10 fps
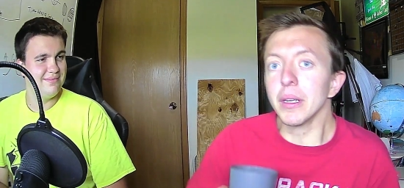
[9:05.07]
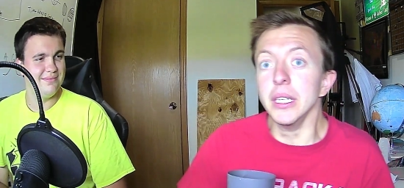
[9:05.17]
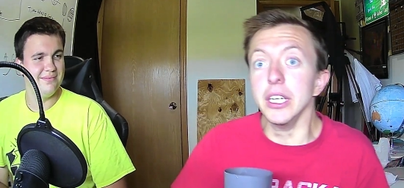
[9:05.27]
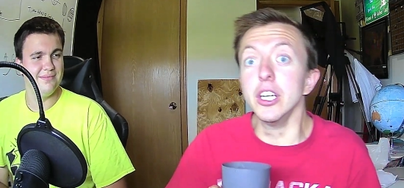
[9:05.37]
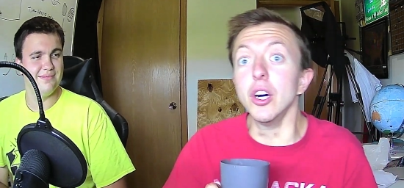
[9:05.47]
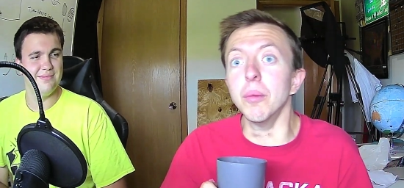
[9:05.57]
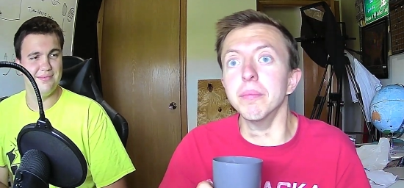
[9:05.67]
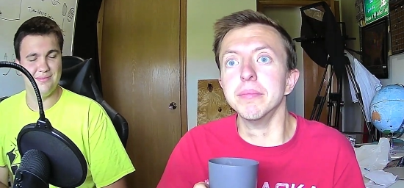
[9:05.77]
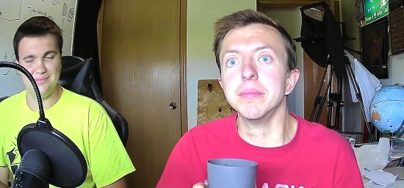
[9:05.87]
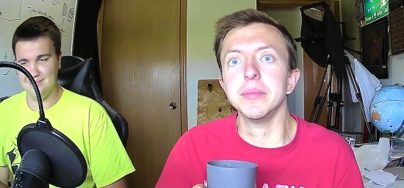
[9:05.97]
Speaker 1: I know.
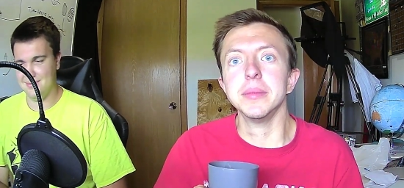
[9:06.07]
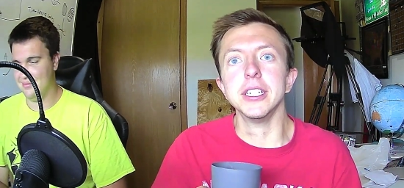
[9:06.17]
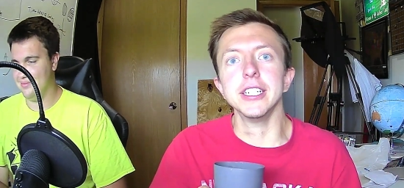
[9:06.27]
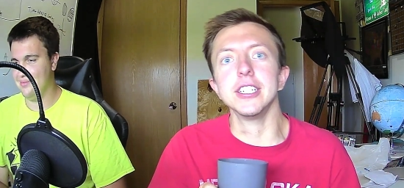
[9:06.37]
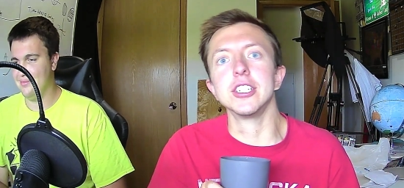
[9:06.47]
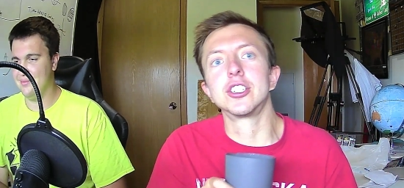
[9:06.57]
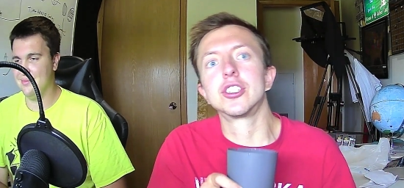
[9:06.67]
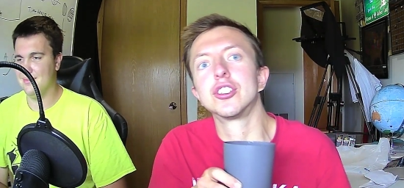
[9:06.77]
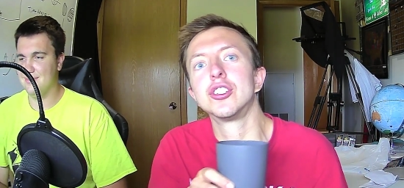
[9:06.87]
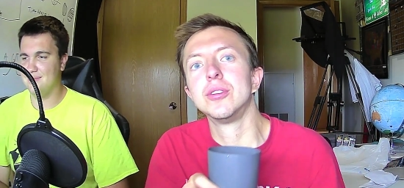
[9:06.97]
And it's
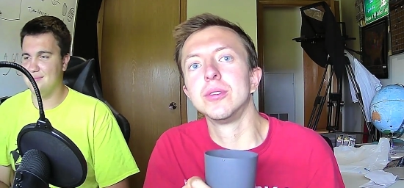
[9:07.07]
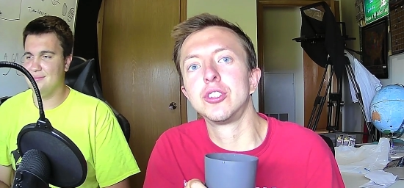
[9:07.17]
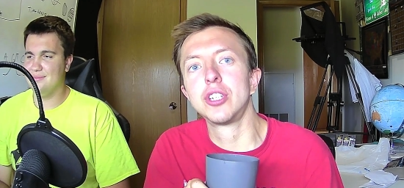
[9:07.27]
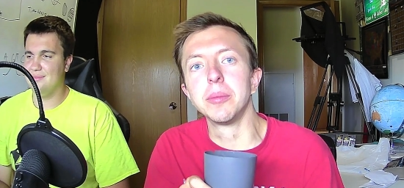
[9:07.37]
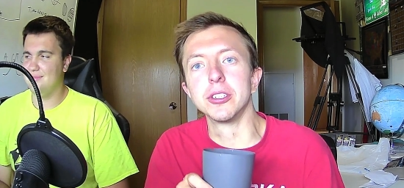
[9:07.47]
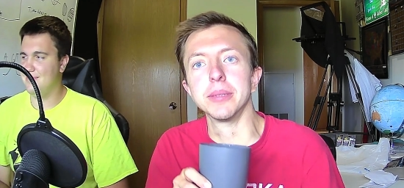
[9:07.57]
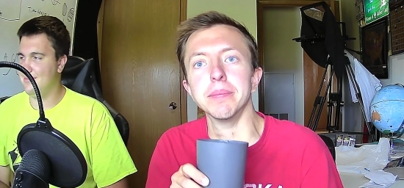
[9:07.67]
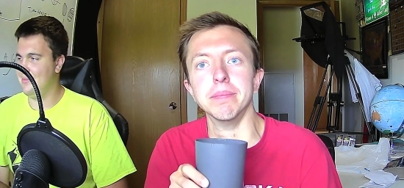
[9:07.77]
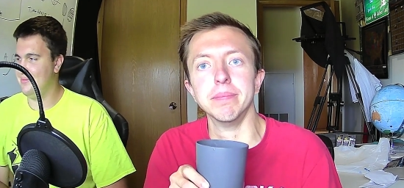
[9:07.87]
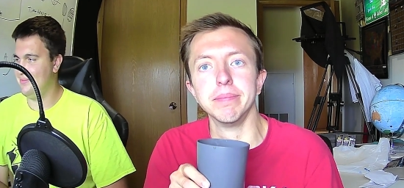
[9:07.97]
troublesome.
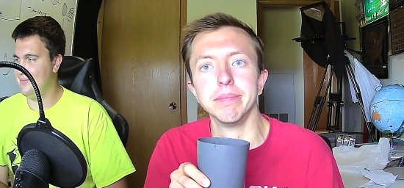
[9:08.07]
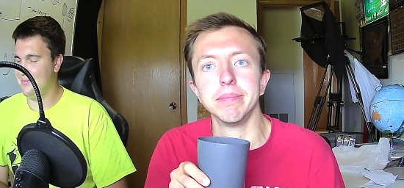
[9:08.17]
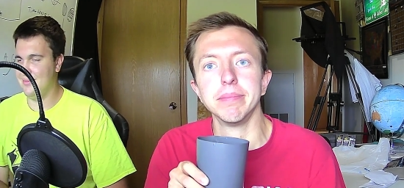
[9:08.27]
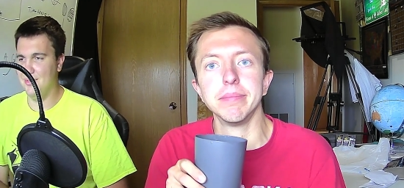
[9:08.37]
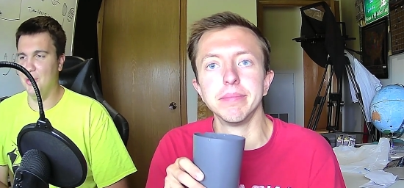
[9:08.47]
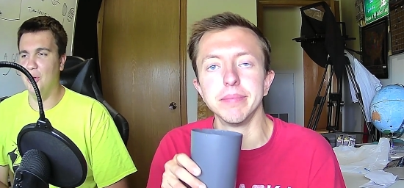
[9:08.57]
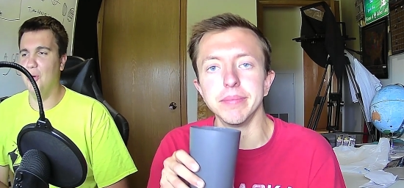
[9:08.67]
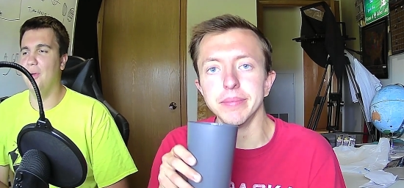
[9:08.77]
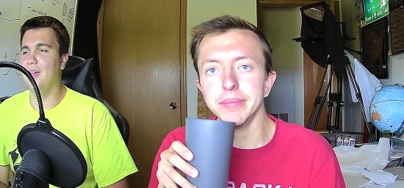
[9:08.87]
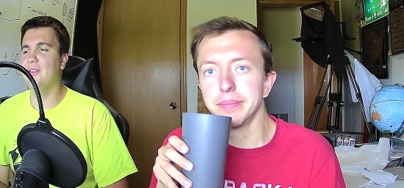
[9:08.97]
Oh,
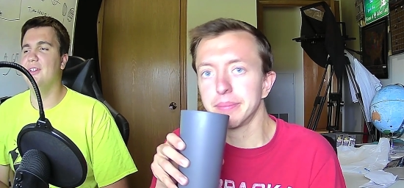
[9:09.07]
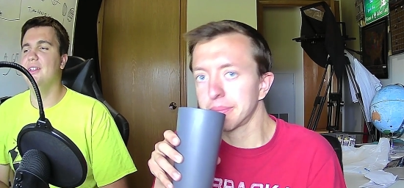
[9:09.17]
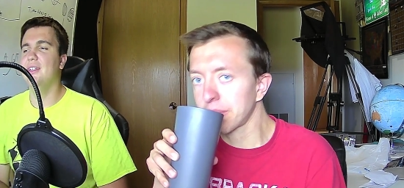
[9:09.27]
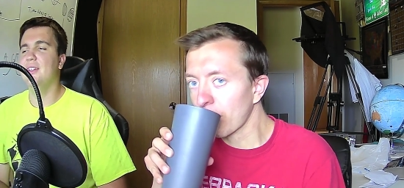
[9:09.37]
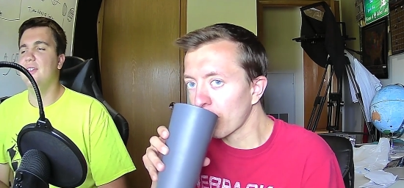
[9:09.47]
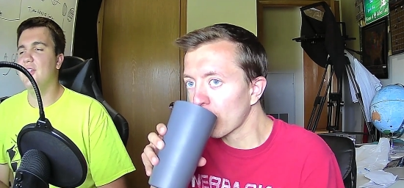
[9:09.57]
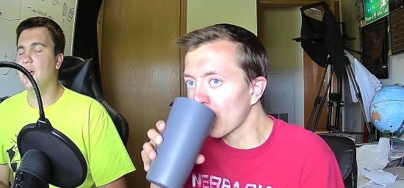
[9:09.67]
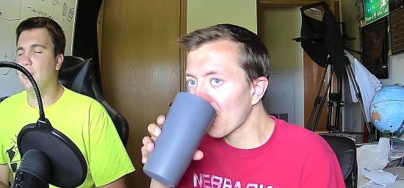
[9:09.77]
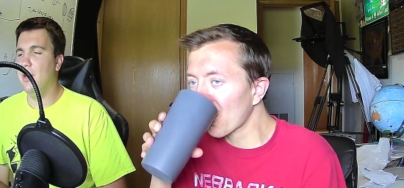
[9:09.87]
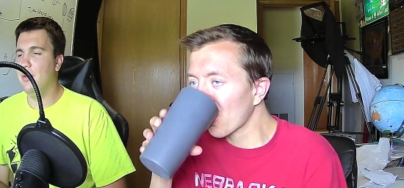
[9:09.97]
well. No,
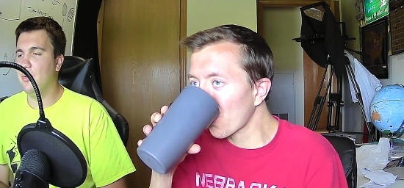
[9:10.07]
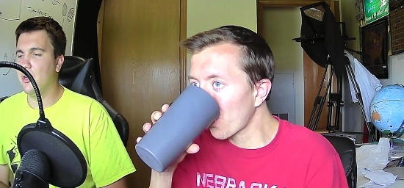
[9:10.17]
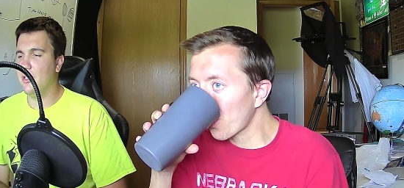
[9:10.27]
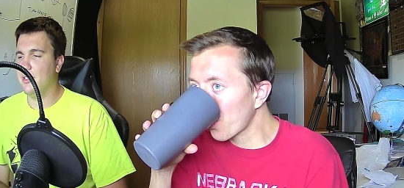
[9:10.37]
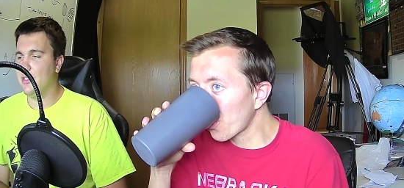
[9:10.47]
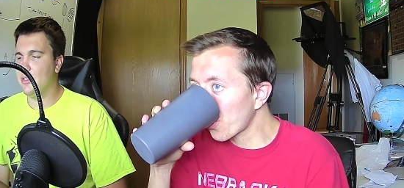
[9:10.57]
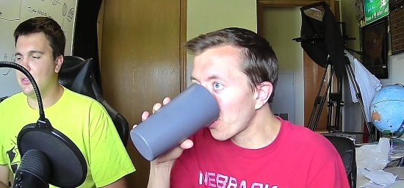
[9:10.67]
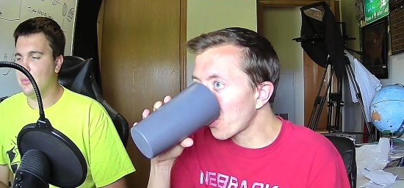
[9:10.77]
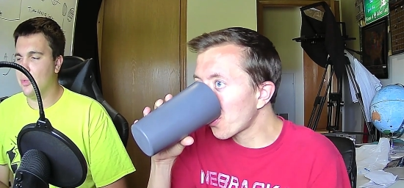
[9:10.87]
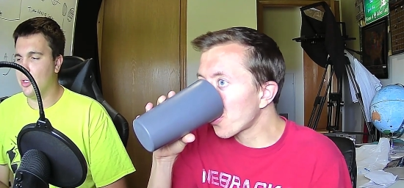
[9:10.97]
what word? There's a
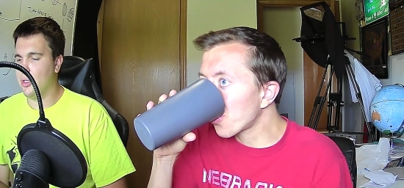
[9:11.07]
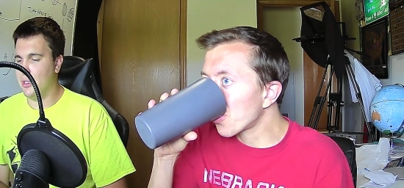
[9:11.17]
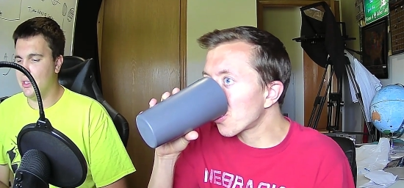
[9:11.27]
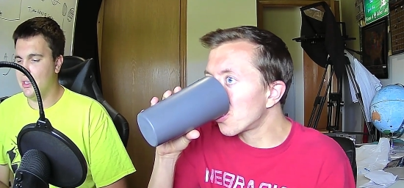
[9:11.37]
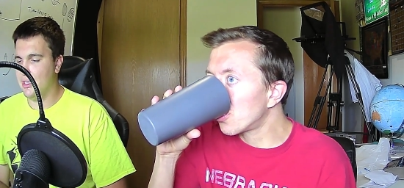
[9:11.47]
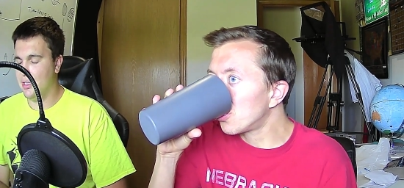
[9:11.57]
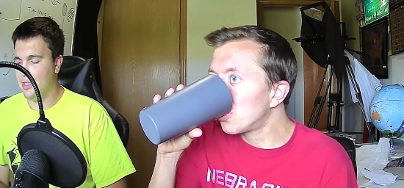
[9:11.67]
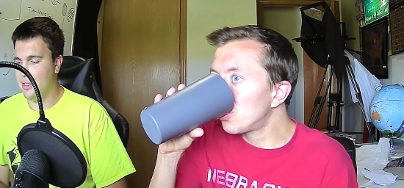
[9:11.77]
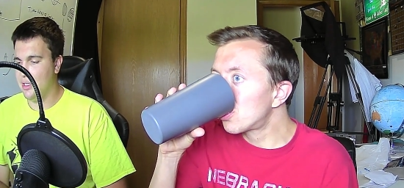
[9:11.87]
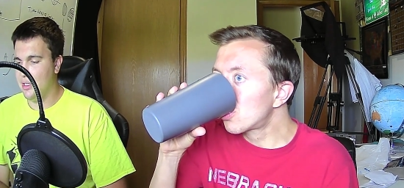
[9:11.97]
word.
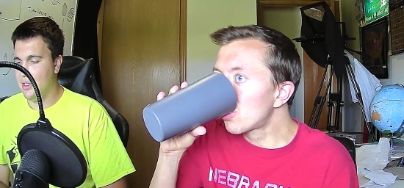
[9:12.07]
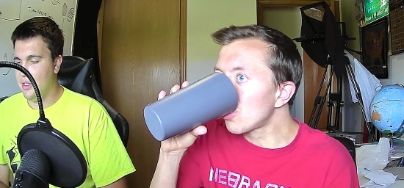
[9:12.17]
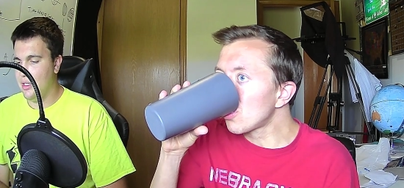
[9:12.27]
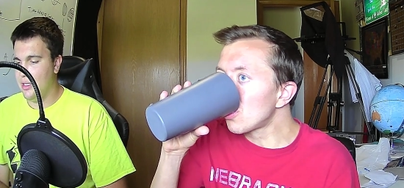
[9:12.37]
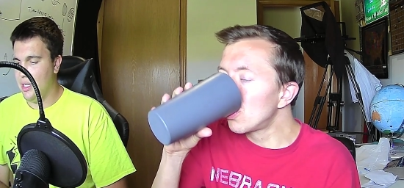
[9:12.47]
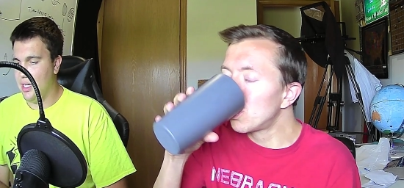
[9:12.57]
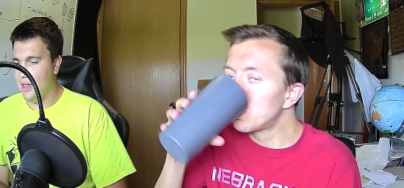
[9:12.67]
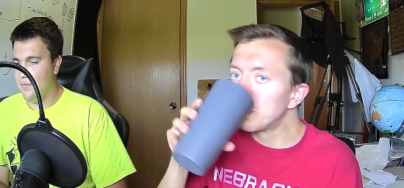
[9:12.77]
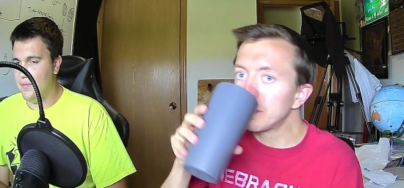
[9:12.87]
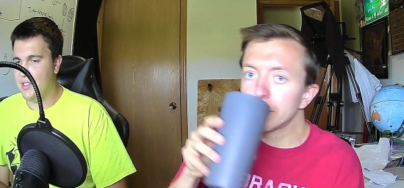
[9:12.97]

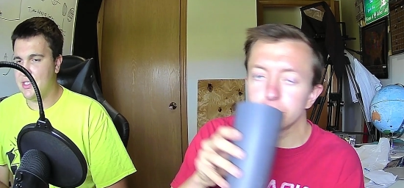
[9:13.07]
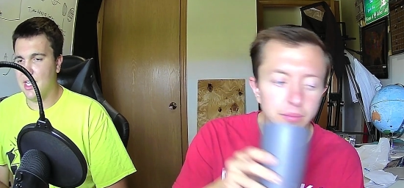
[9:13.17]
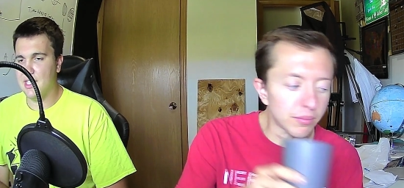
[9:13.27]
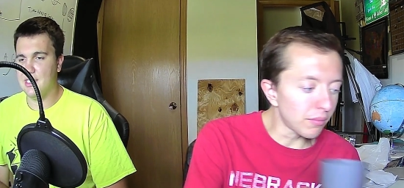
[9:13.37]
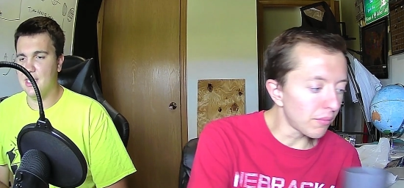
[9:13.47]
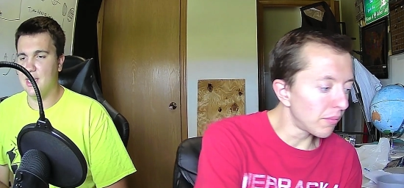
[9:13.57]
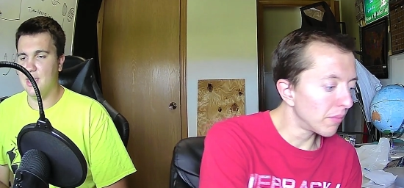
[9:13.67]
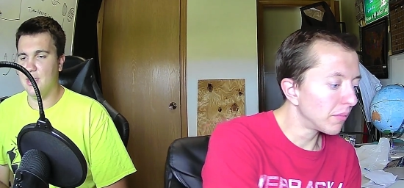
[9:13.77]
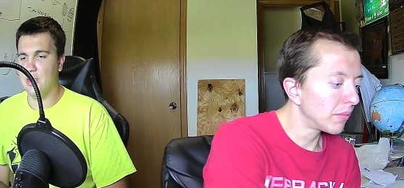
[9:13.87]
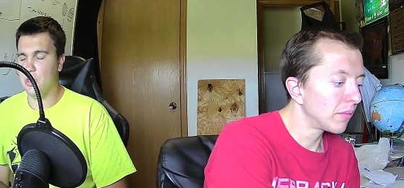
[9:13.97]
Vsauce did it in
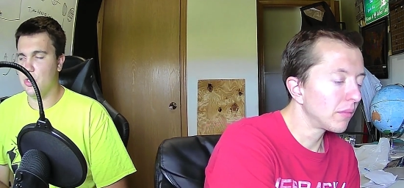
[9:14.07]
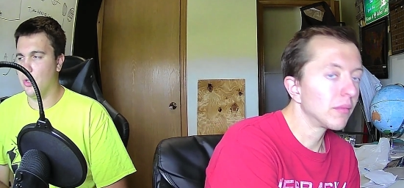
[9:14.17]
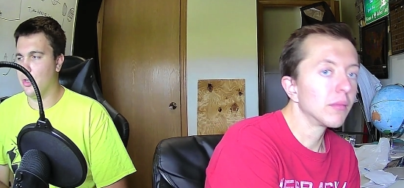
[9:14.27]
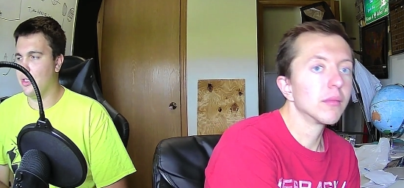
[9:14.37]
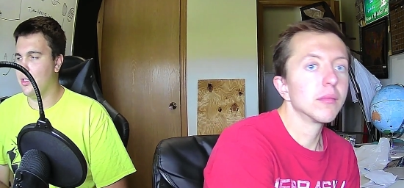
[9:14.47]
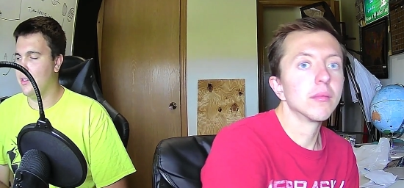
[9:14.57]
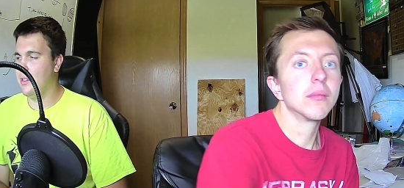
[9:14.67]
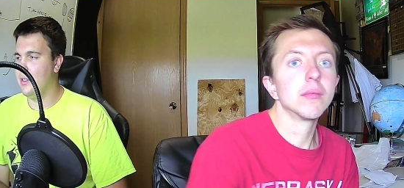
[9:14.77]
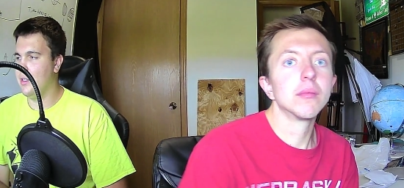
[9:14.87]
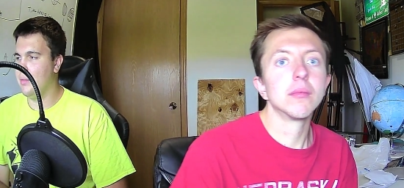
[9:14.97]
a short.
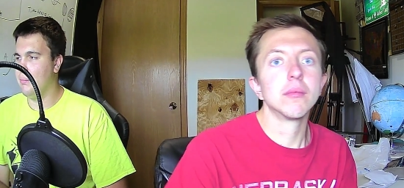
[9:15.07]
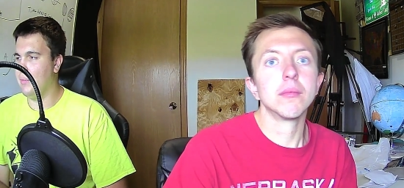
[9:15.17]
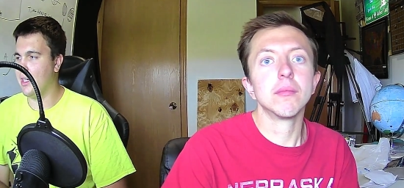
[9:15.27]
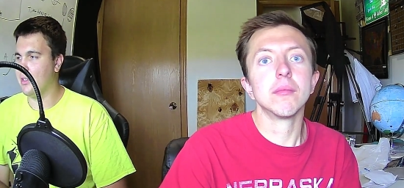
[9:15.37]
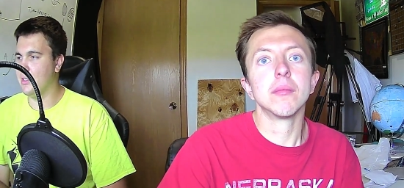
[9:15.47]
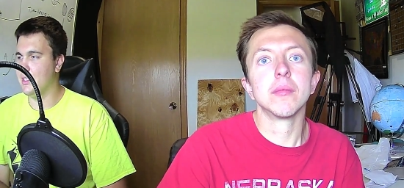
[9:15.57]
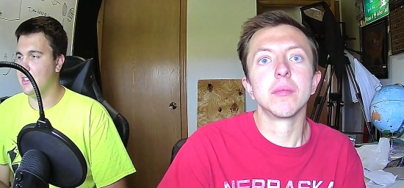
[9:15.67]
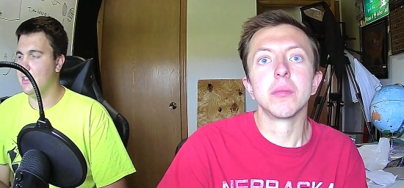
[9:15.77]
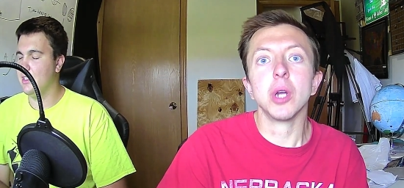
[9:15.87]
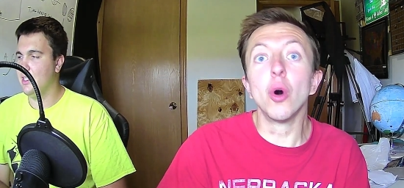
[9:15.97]
Michael did.
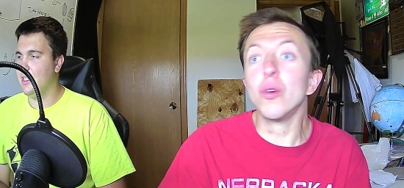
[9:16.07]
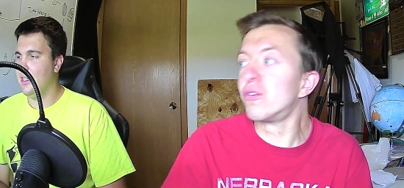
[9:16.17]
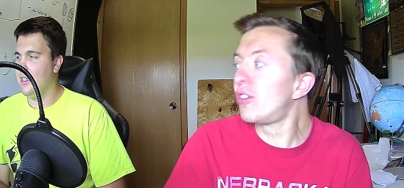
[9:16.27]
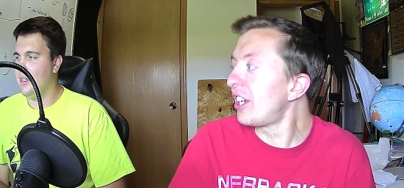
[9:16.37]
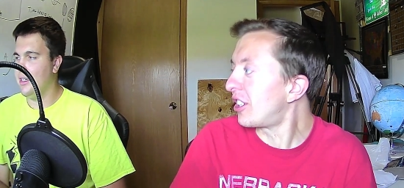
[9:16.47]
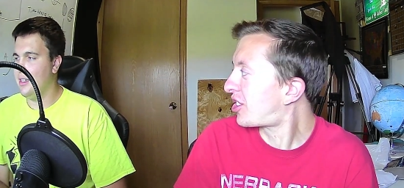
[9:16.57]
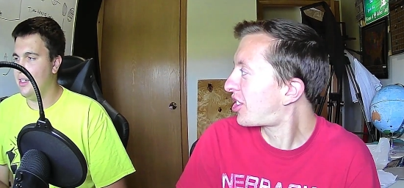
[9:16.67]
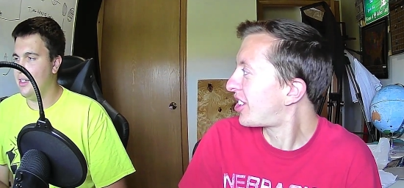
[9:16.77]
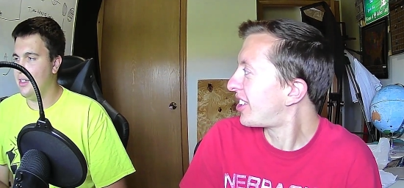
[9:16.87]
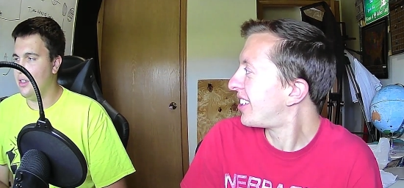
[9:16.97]
Oh,
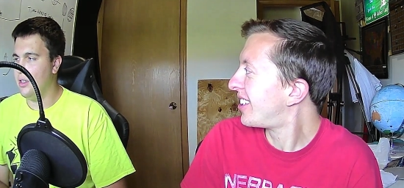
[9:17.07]
fish. It